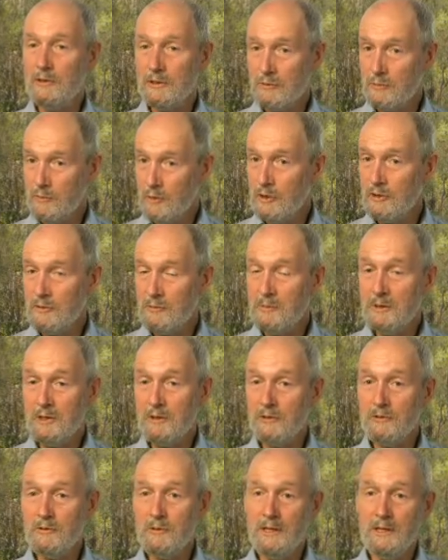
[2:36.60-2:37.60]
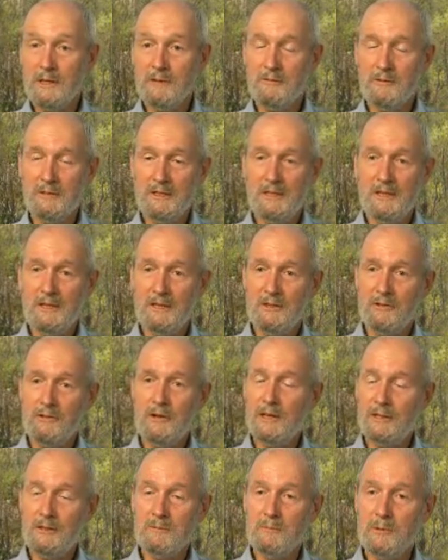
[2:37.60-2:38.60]
it's worked because we have
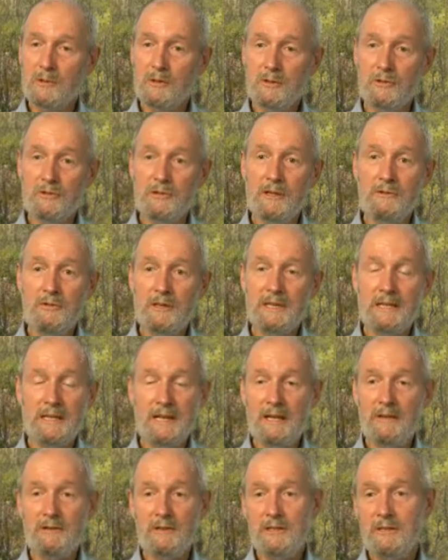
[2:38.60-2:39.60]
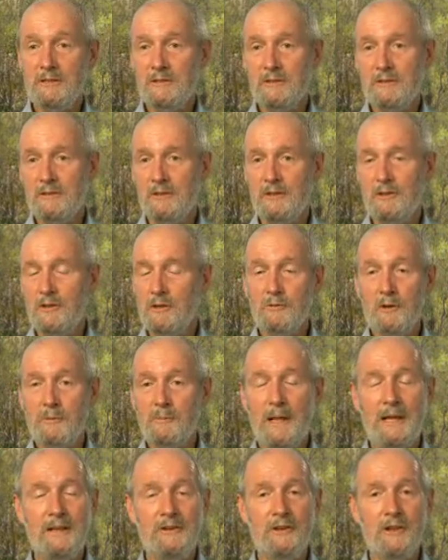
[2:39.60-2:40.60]
threatened birds living in areas that were
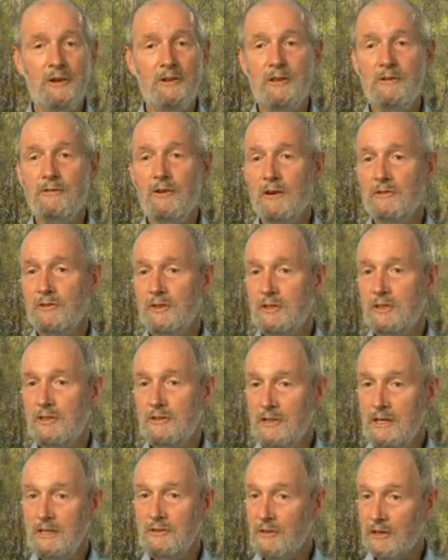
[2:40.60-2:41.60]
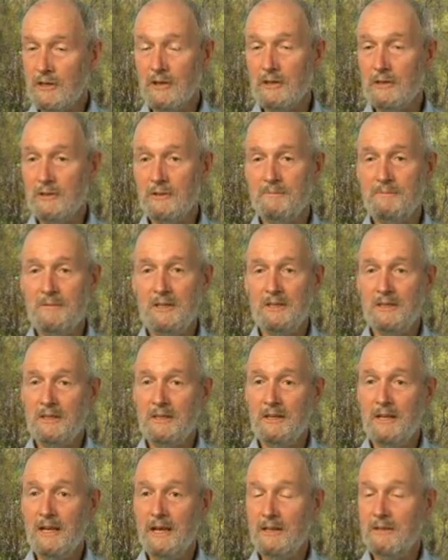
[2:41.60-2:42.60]
planted only 5 or 6 years ago,
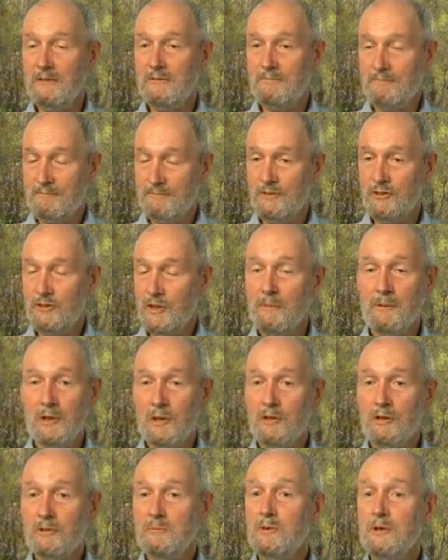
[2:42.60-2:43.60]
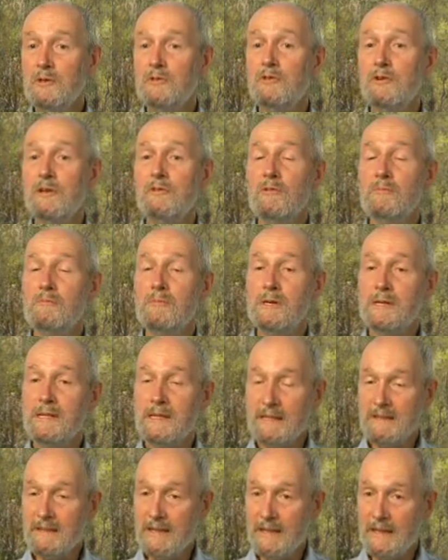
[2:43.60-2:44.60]
and some of those birds are even
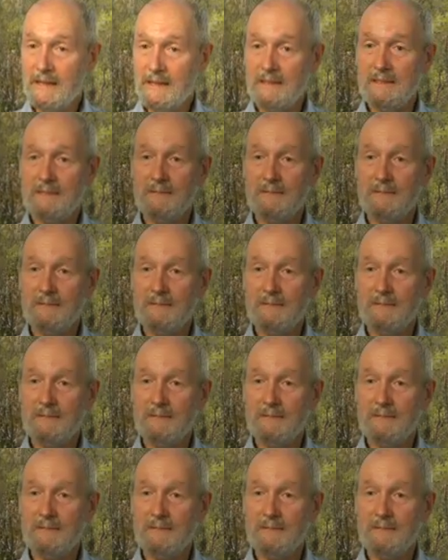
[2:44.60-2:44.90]
breeding there.